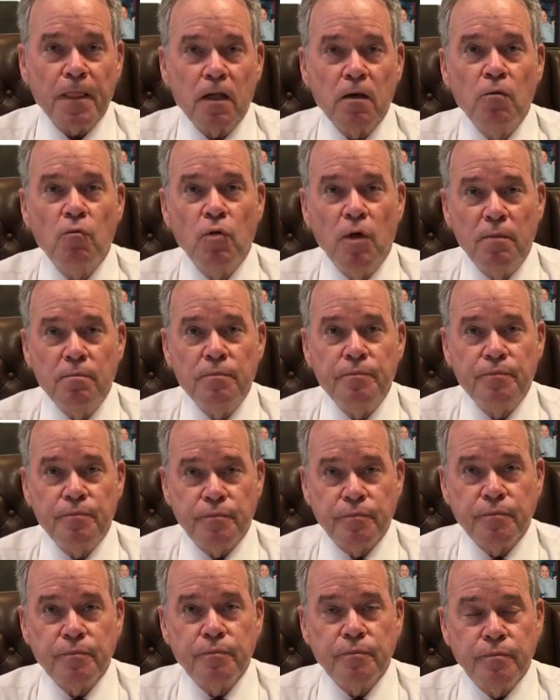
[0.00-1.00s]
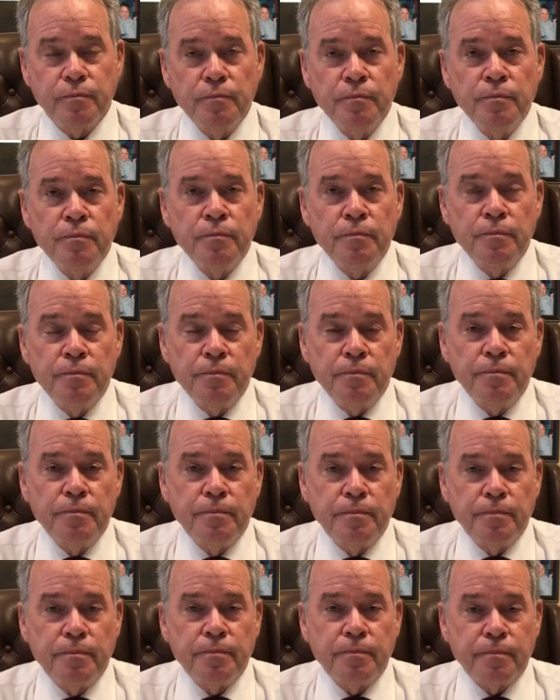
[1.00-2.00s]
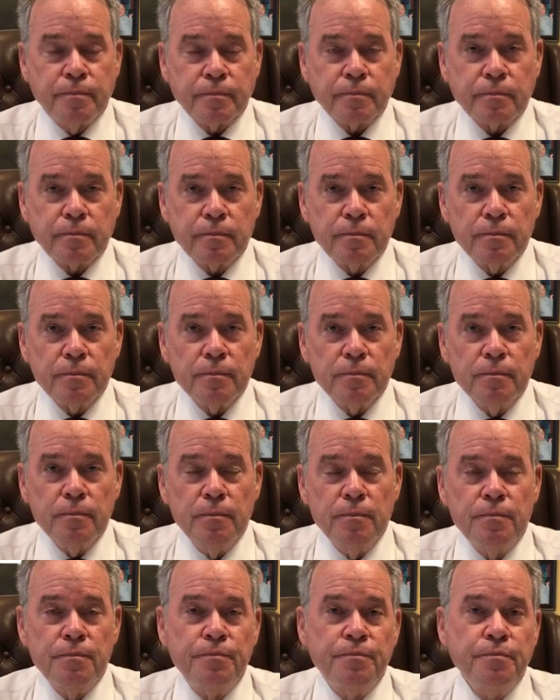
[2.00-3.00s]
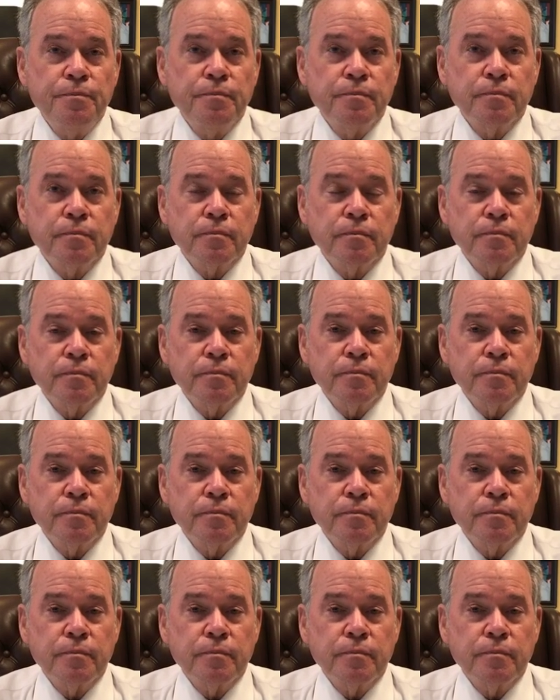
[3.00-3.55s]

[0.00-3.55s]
There's a lot of conversation locally about what's going on.